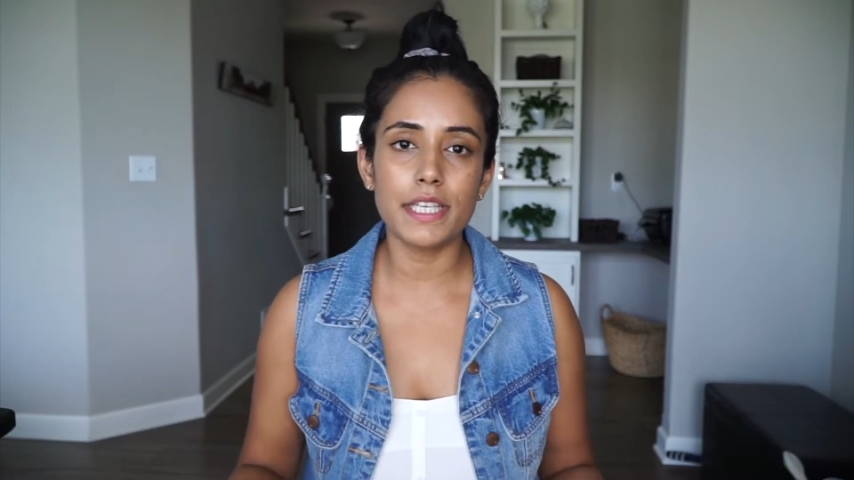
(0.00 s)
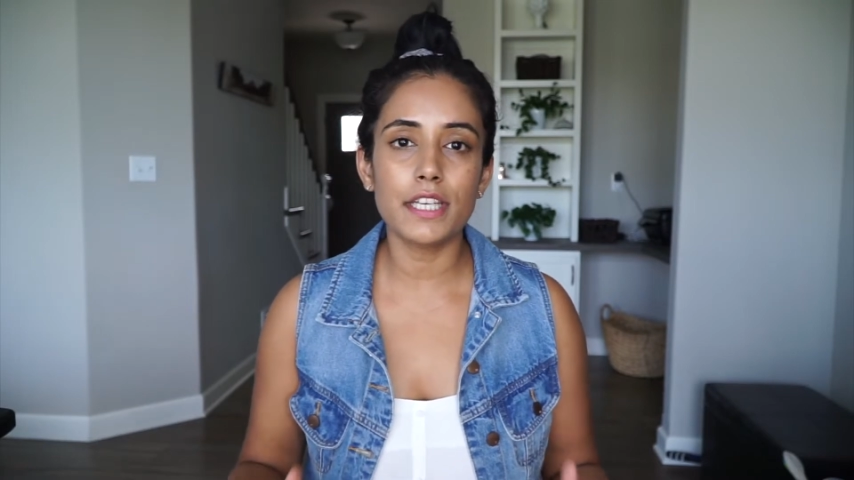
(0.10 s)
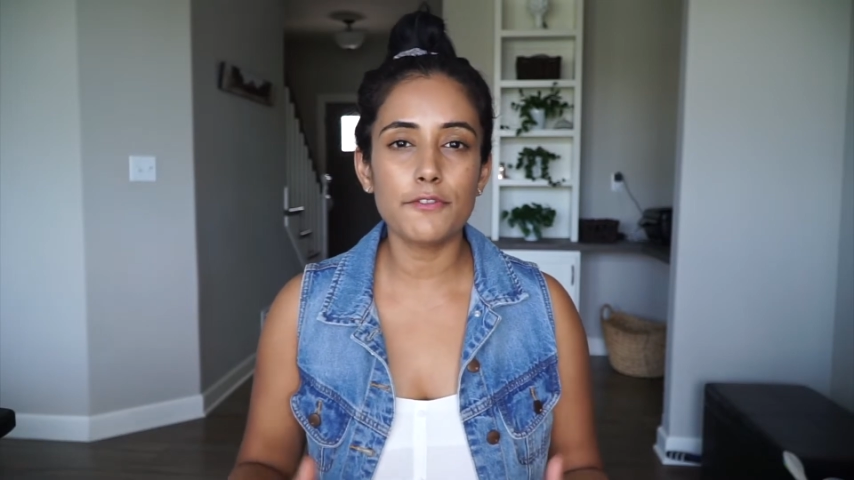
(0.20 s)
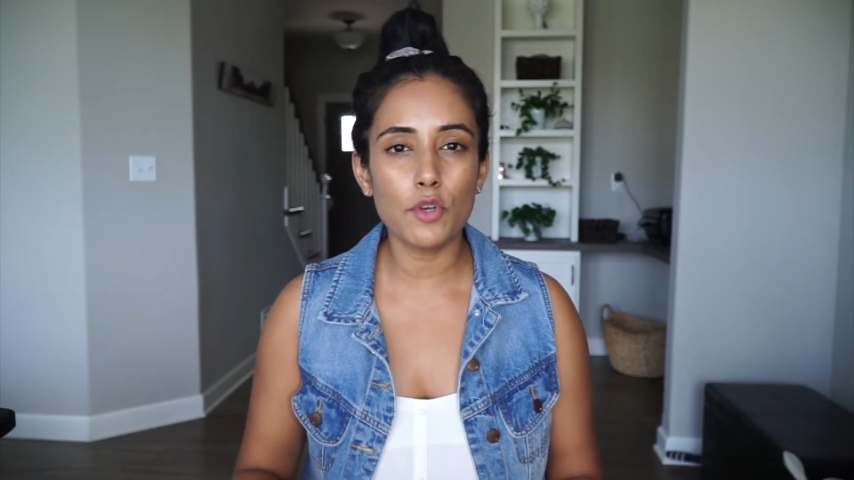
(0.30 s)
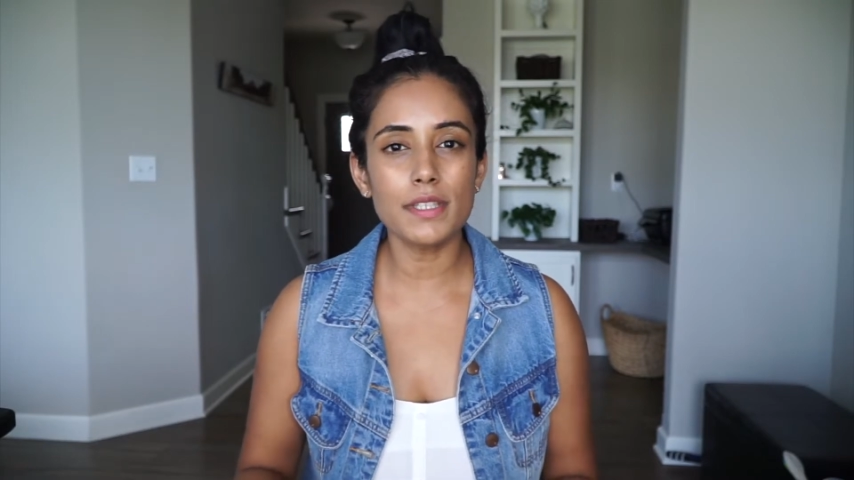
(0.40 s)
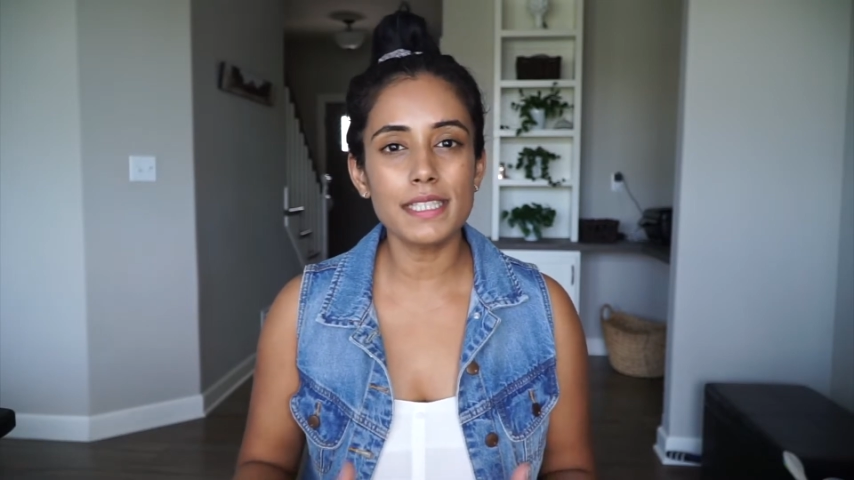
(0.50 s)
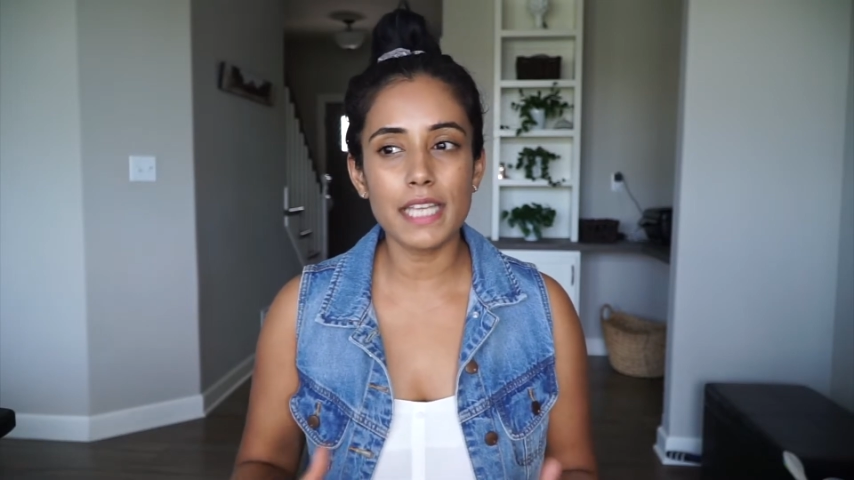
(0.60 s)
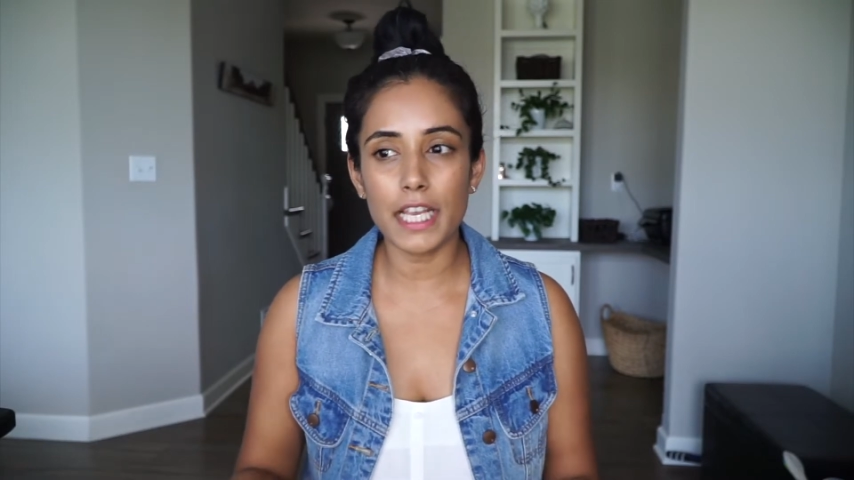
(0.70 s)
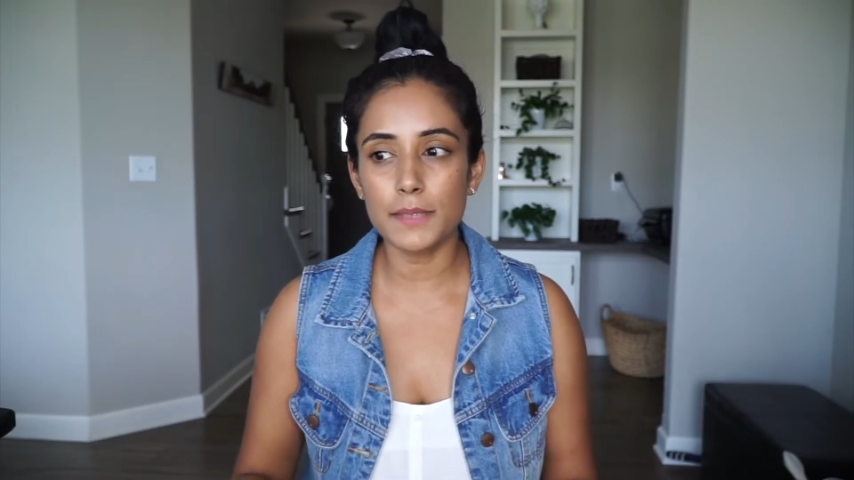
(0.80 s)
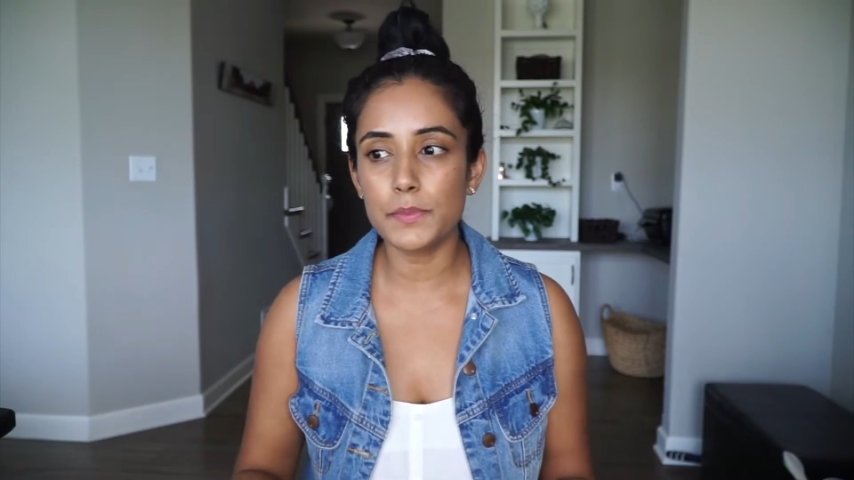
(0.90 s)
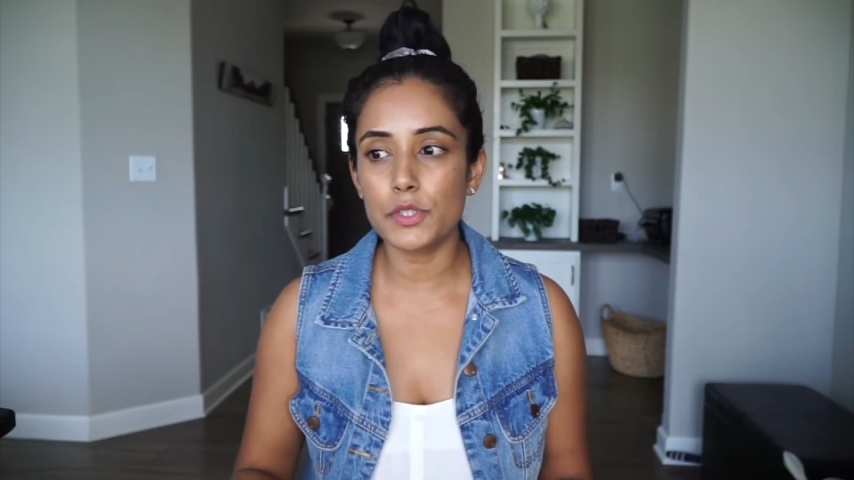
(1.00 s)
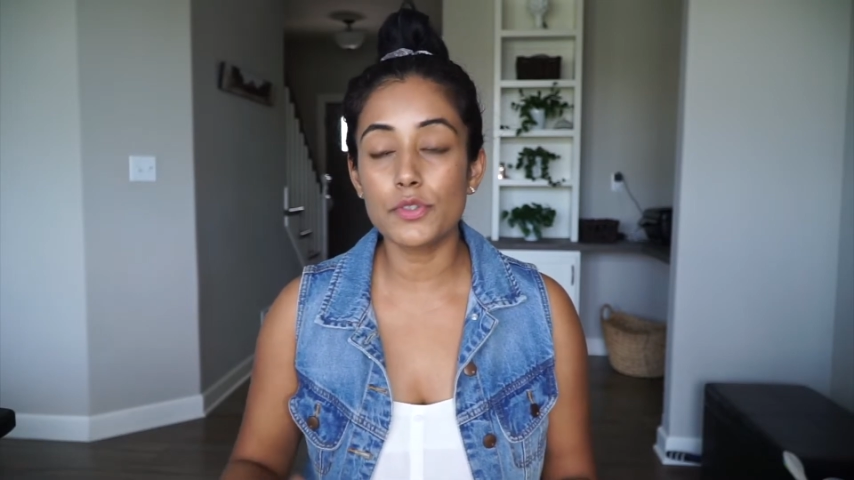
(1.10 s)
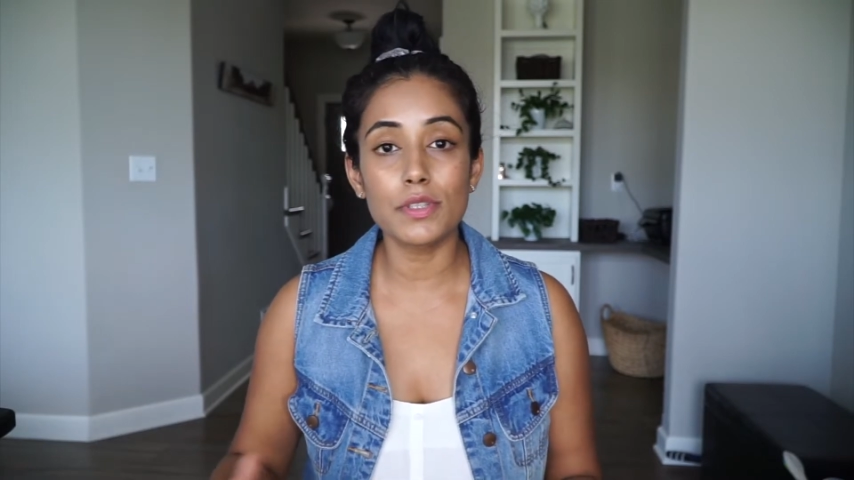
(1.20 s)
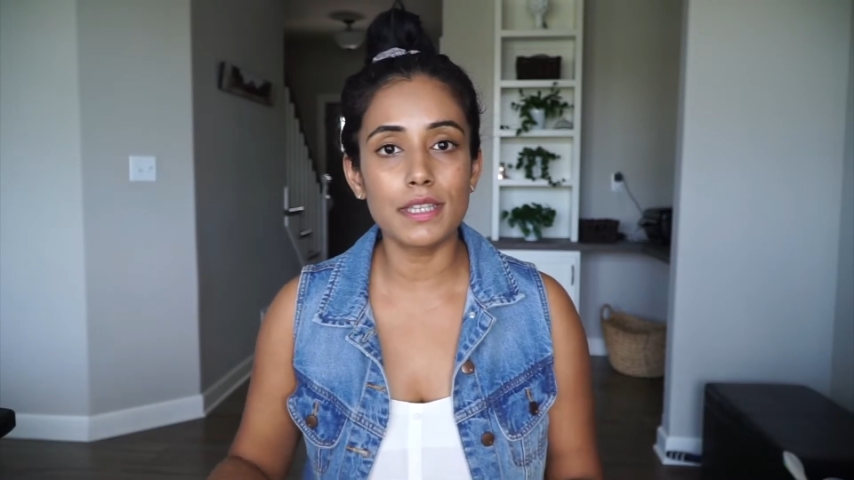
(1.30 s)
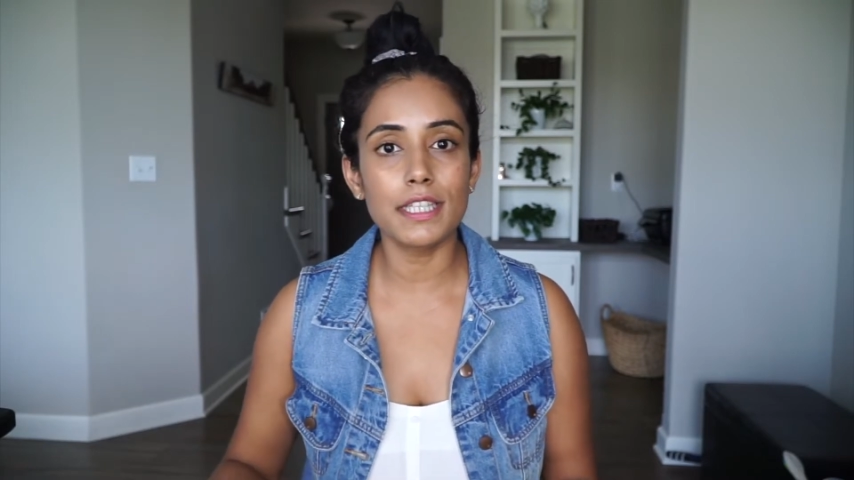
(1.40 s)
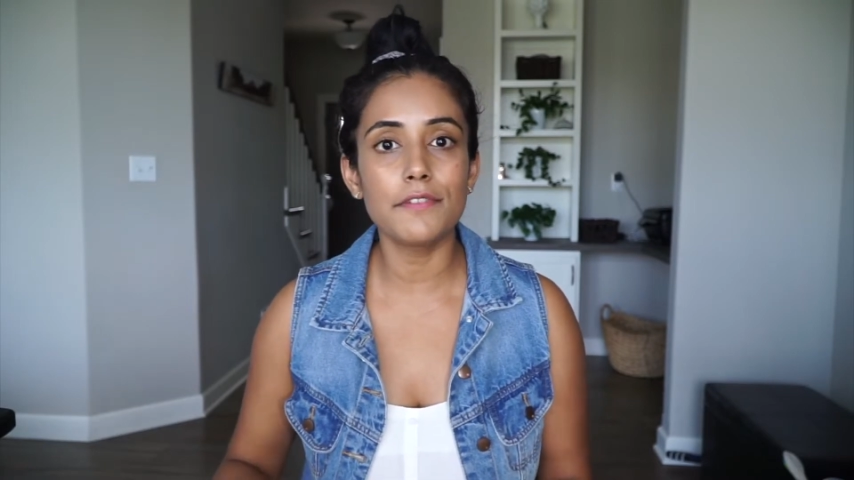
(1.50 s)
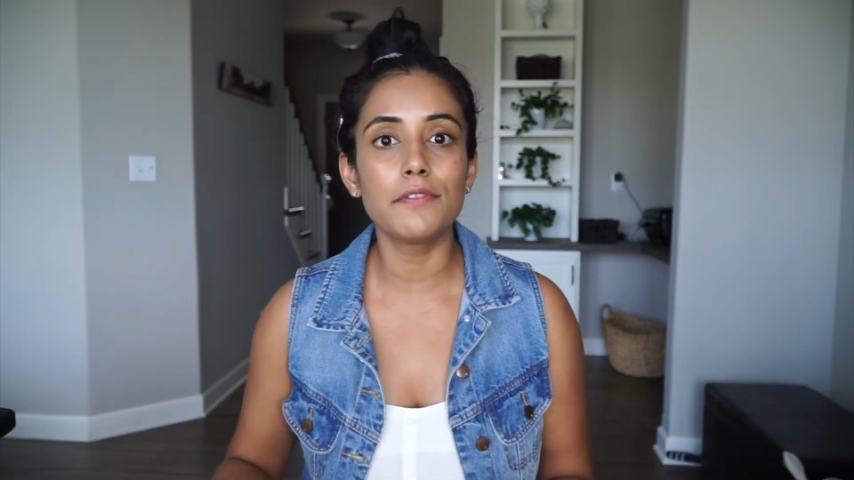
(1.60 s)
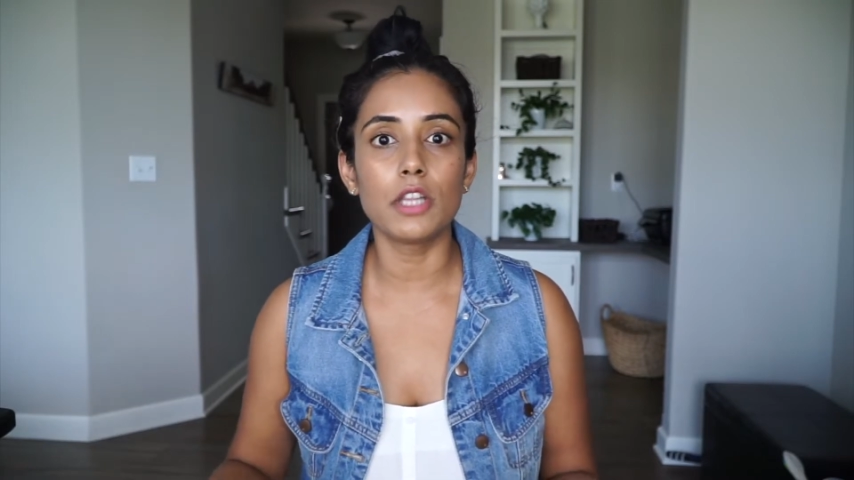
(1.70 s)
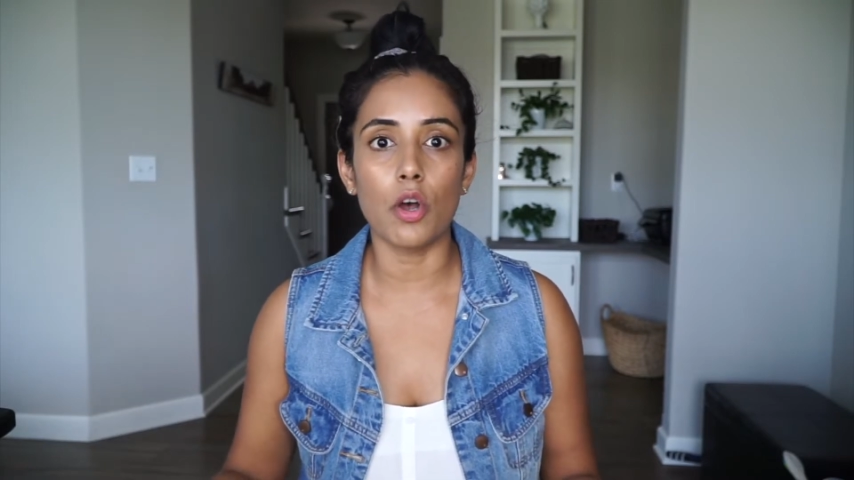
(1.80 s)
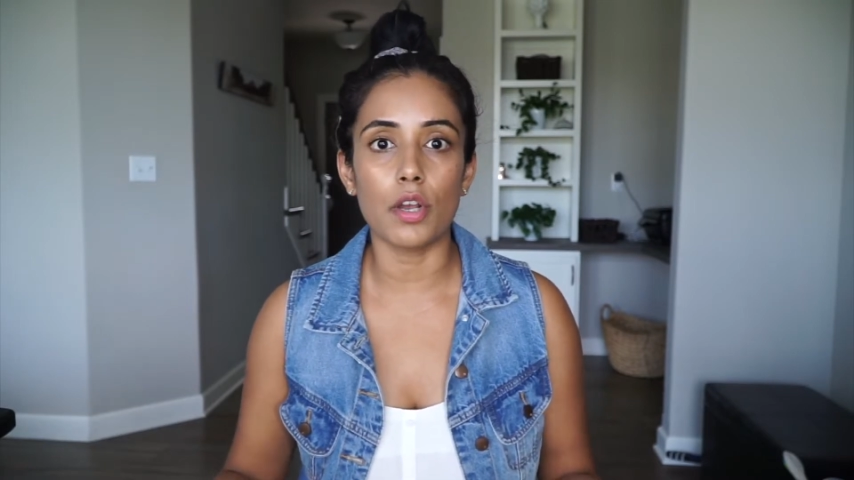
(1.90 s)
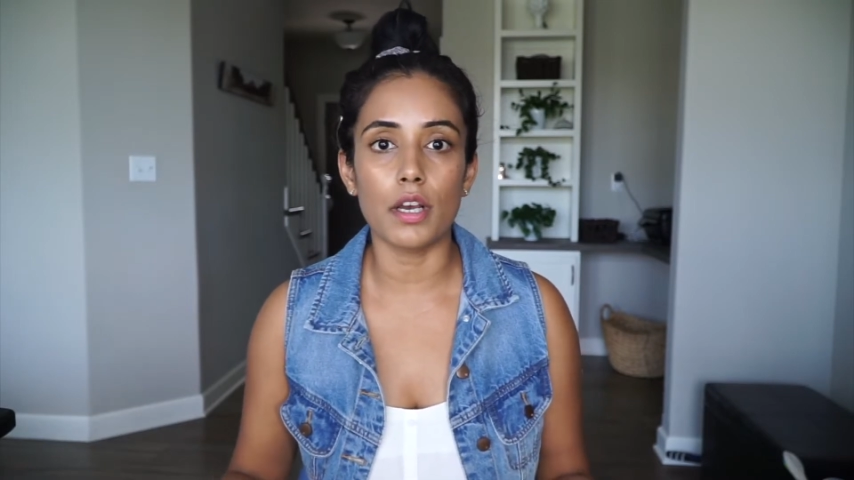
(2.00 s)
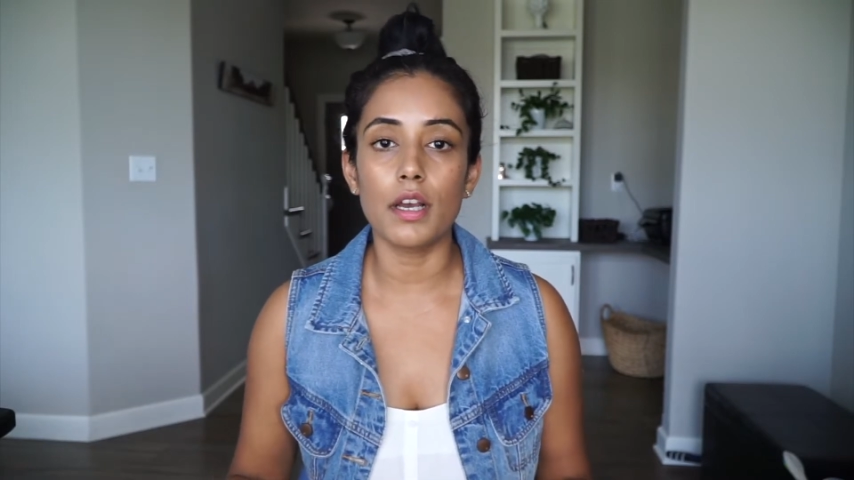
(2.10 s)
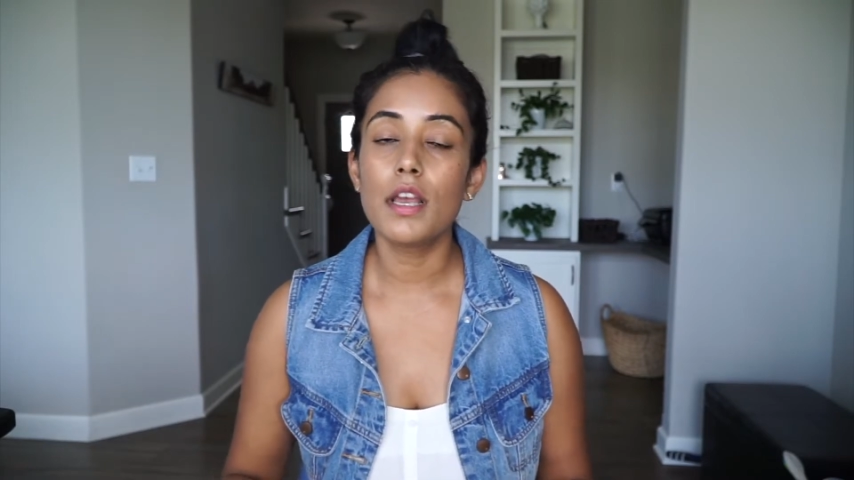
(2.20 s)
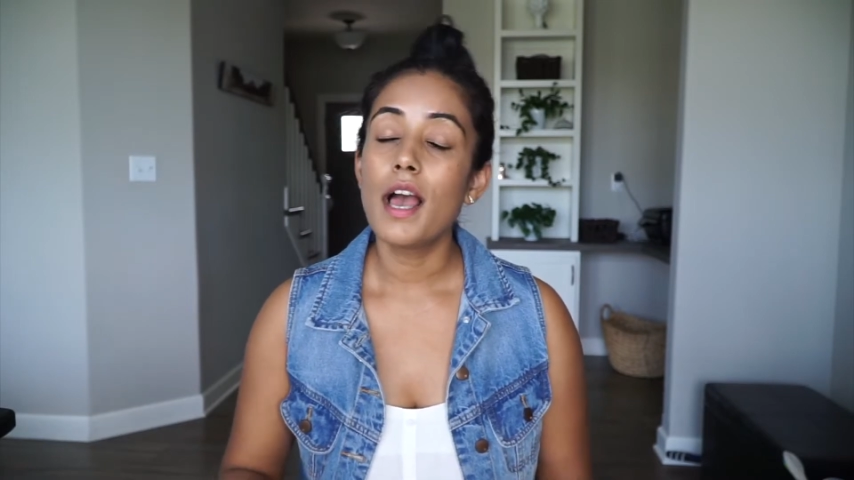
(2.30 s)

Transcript: and of course it helps you to live longer.